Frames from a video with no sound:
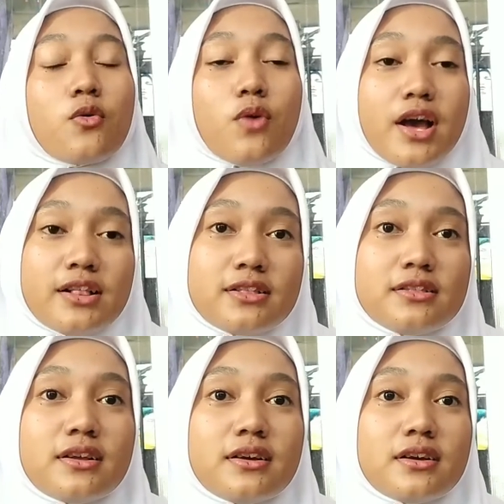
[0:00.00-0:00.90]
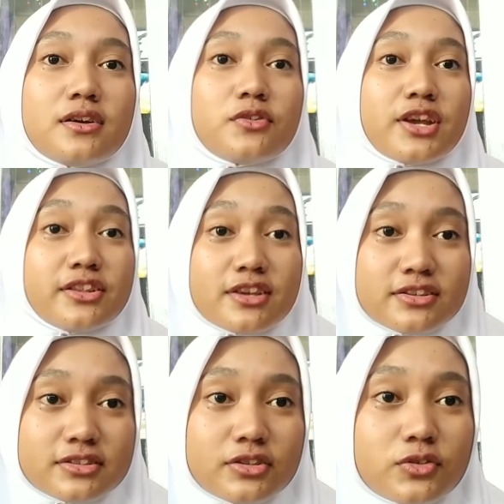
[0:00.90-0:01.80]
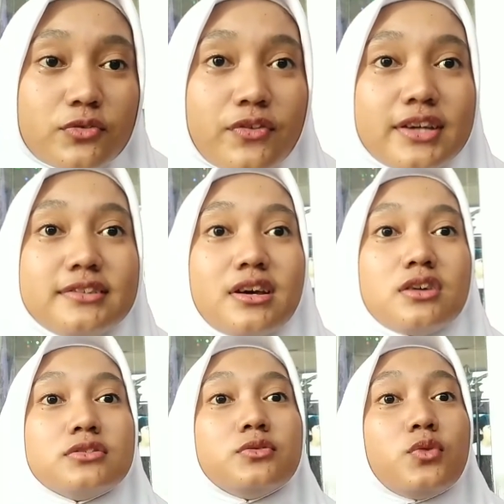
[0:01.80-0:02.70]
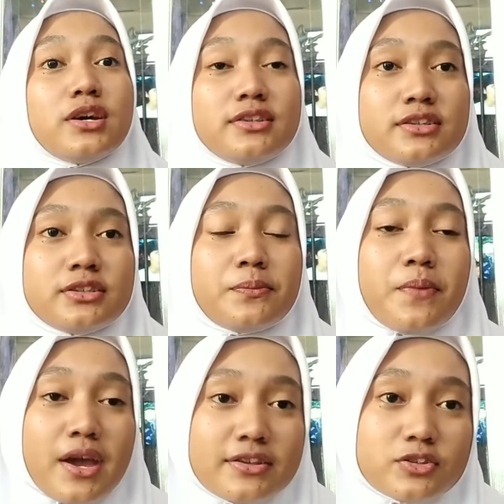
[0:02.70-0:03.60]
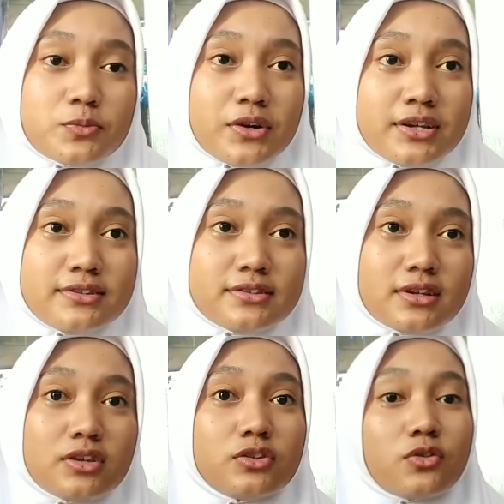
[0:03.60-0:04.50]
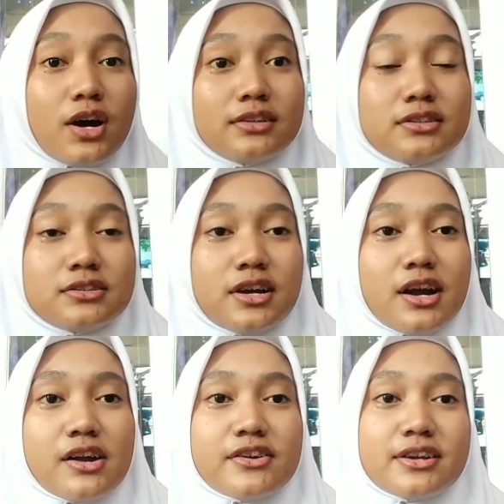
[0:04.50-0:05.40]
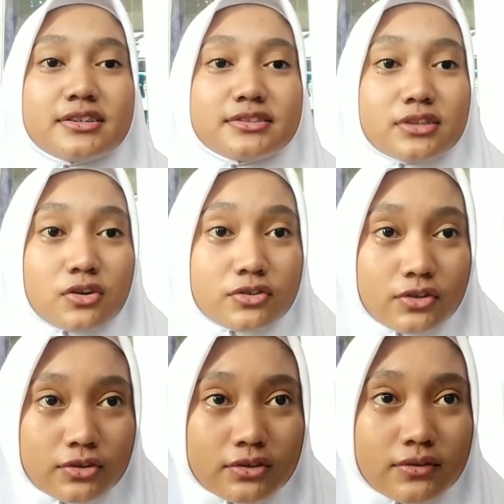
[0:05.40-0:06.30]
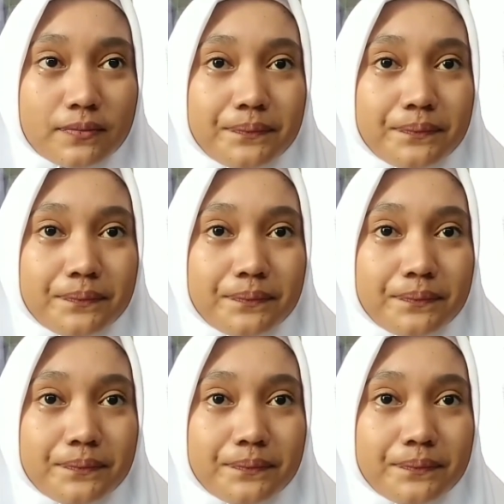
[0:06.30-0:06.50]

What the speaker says: while radiation to find out whether the pain spreads to other areas or not.